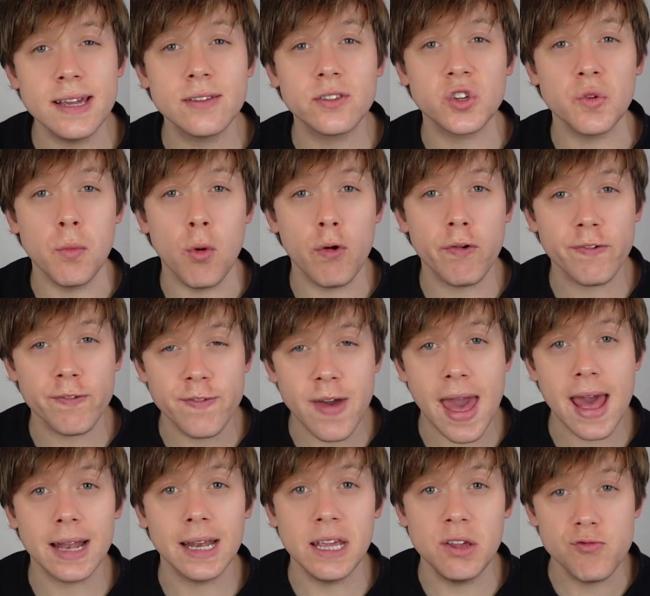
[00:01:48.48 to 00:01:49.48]
to more
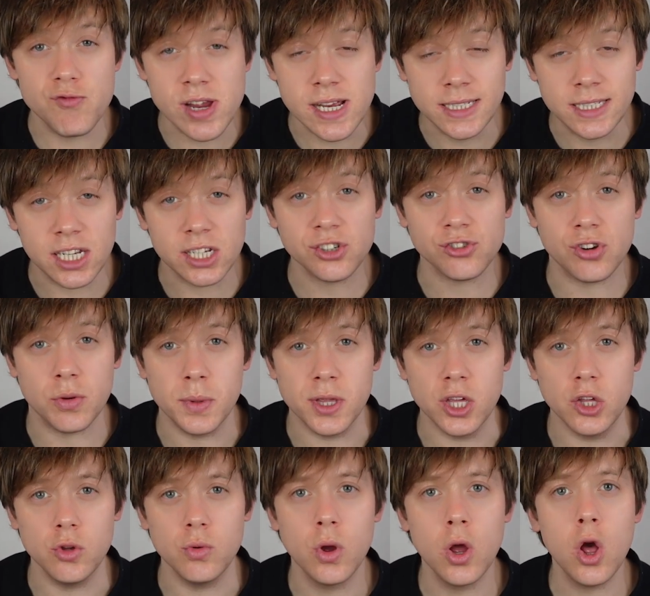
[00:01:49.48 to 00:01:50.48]
fairly
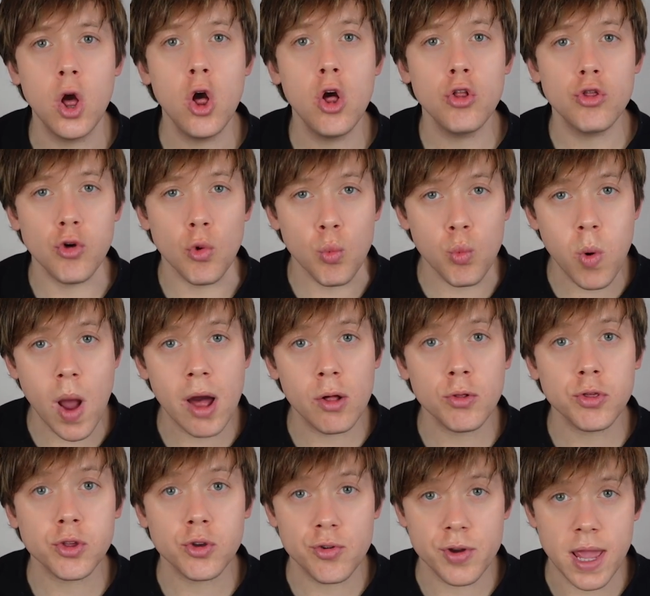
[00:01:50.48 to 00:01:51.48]
redistribute the
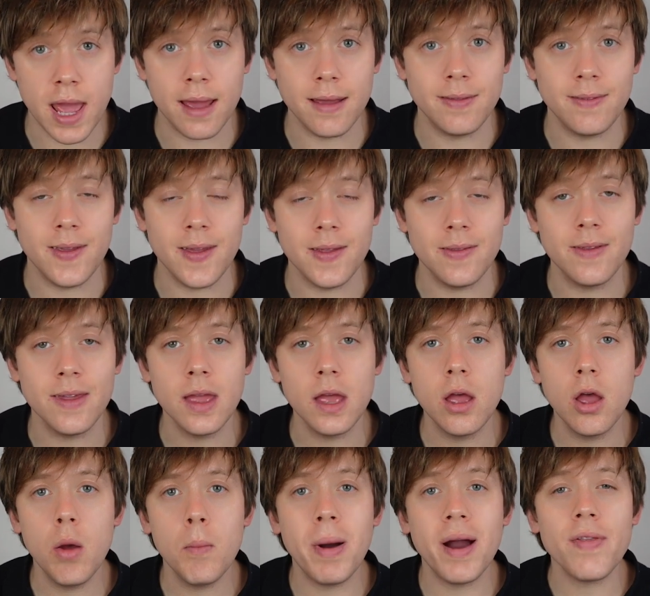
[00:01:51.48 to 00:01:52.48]
wealth created
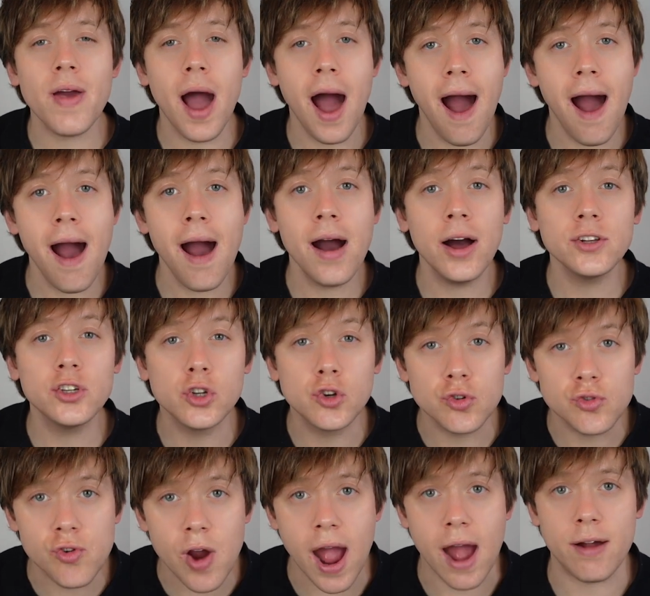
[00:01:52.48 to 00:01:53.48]
by the hard
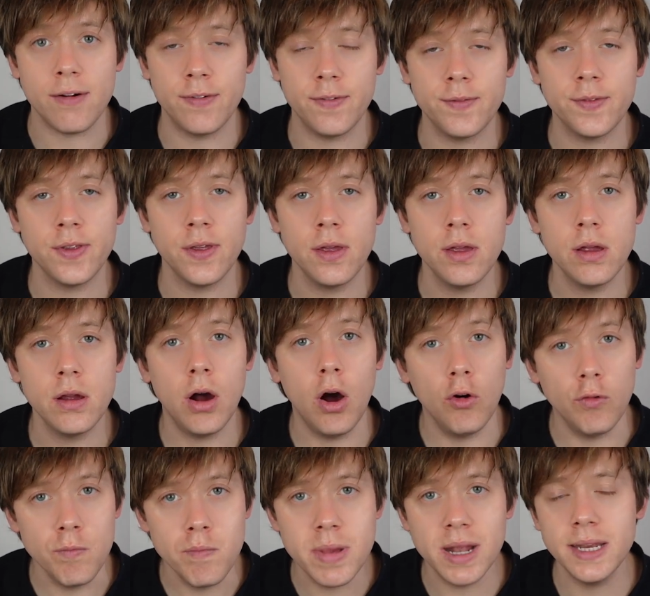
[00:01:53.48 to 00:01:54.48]
graft
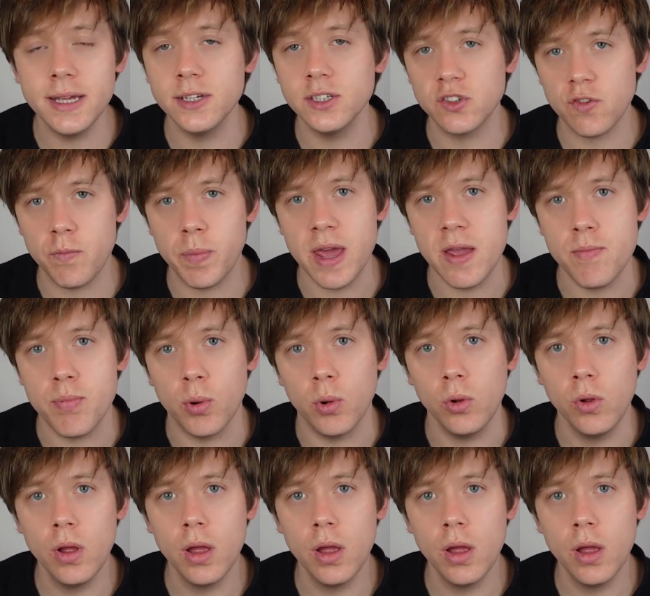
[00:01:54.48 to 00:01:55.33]
of millions of people.